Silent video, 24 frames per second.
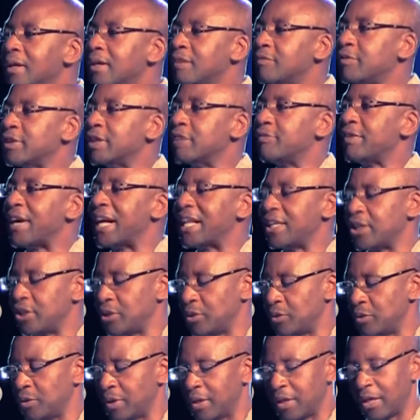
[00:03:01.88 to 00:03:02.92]
for the
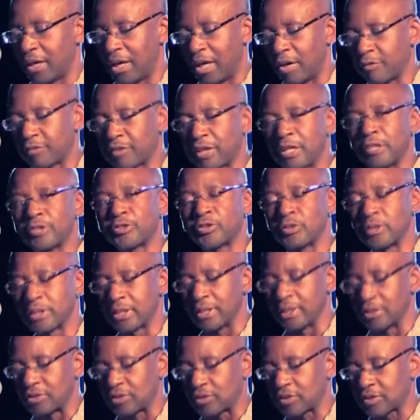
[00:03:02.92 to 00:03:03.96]
value of cultural
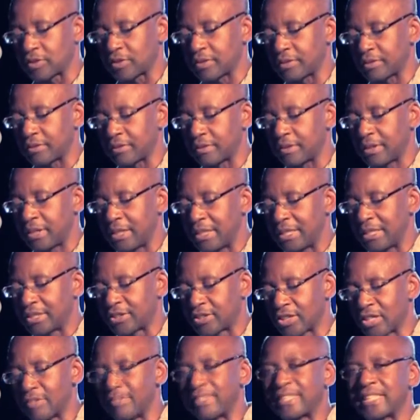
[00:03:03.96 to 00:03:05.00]
goods,
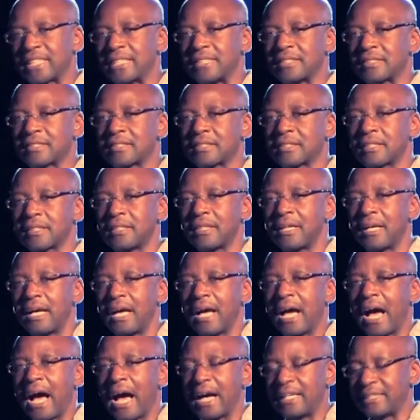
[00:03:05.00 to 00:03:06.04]
services,
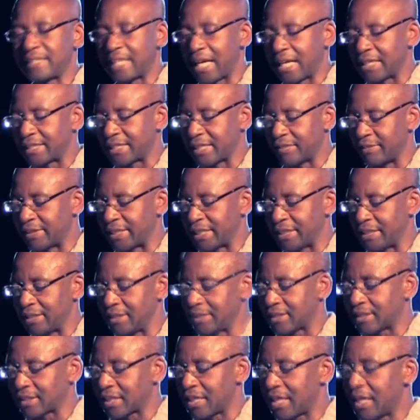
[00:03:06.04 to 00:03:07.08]
and
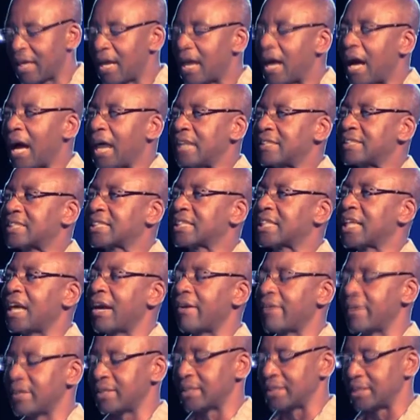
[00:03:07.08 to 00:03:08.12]
activities as
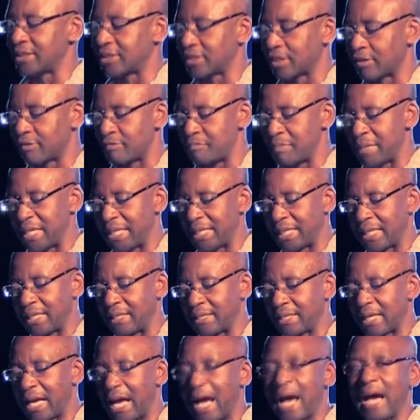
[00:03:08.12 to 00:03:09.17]
carriers of
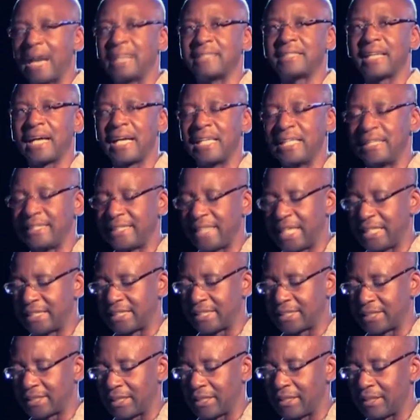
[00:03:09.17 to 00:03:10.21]
meaning and
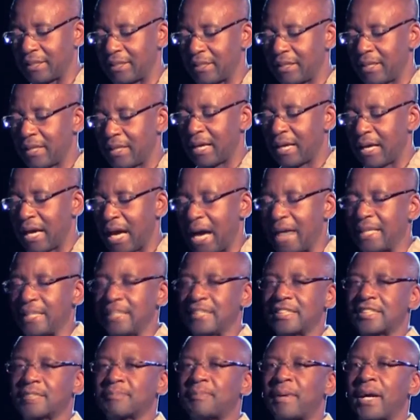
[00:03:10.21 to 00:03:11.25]
identity and
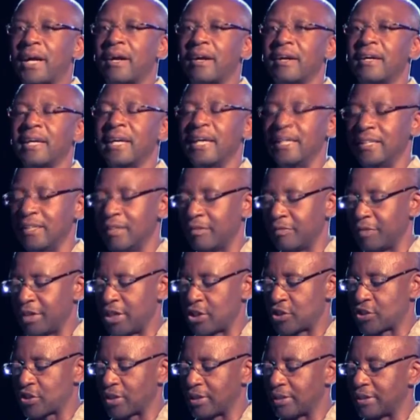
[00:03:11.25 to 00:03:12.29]
inspire
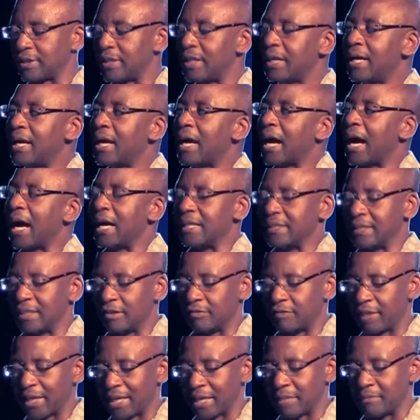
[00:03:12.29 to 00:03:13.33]
innovation and
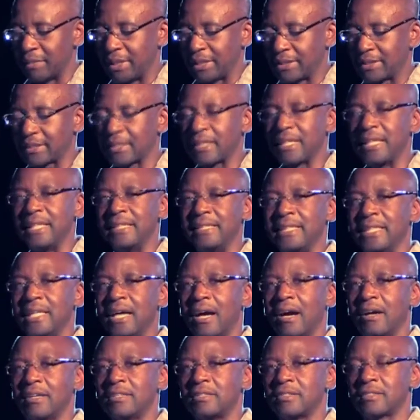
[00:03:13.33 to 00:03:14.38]
development in the
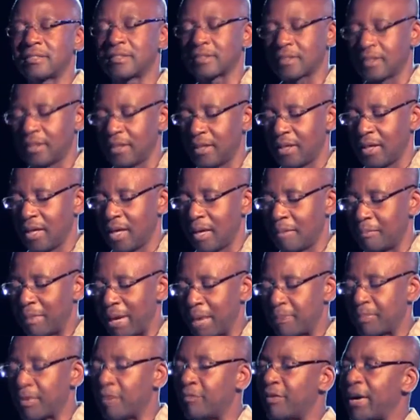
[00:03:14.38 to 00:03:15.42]
arts
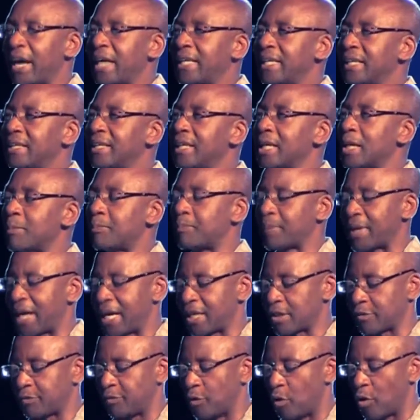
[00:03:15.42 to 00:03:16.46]
by providing a
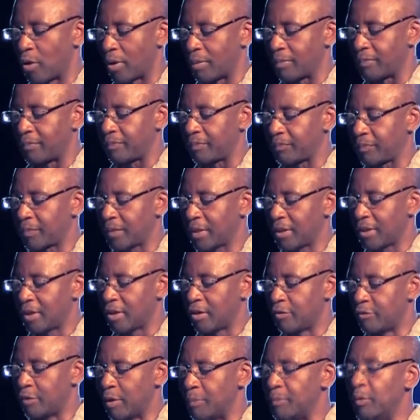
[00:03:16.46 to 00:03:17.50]
platform
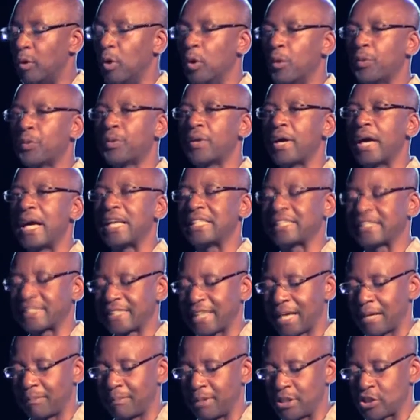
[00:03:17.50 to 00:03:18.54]
for both
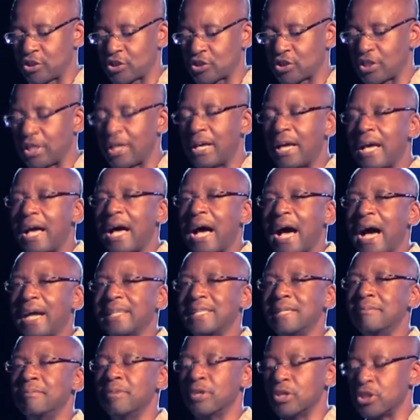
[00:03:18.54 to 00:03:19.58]
established and
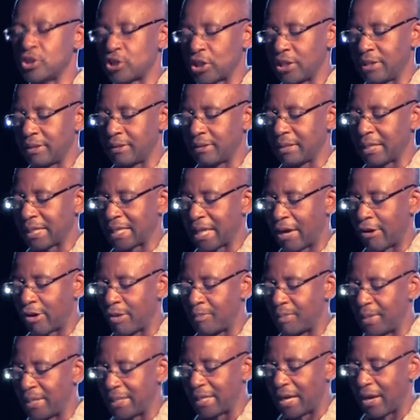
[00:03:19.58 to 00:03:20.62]
emerging
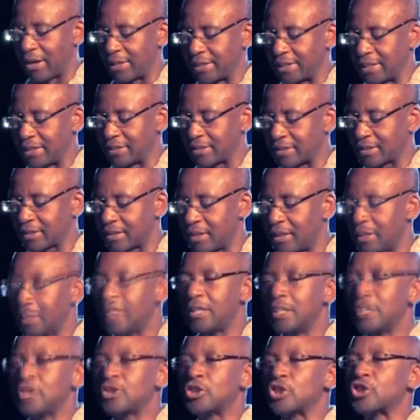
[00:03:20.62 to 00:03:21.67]
Caribbean artists
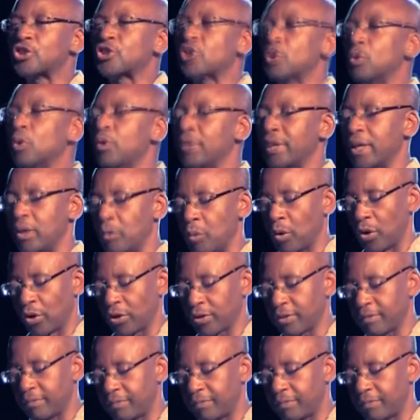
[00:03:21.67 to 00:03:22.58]
to show their work.